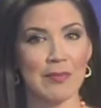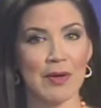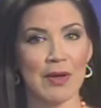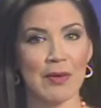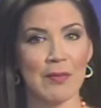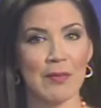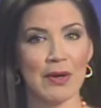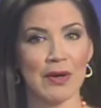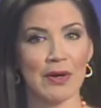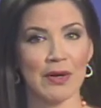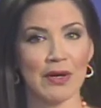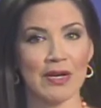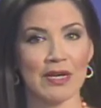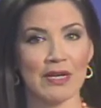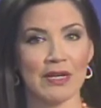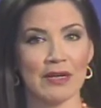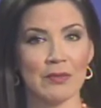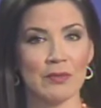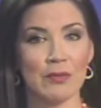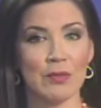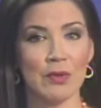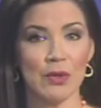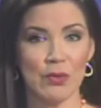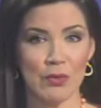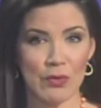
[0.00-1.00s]
America
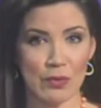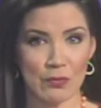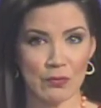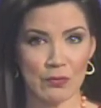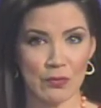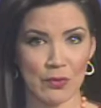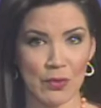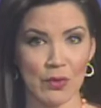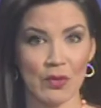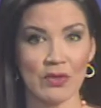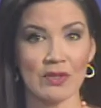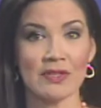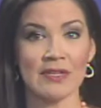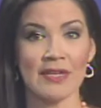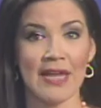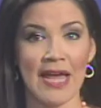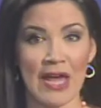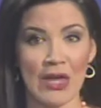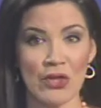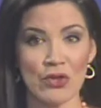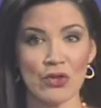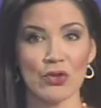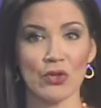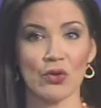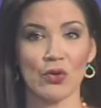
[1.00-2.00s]
Beautiful
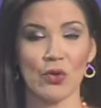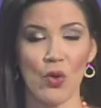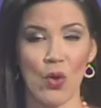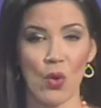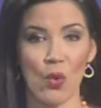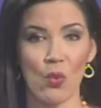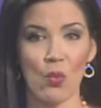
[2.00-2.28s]
National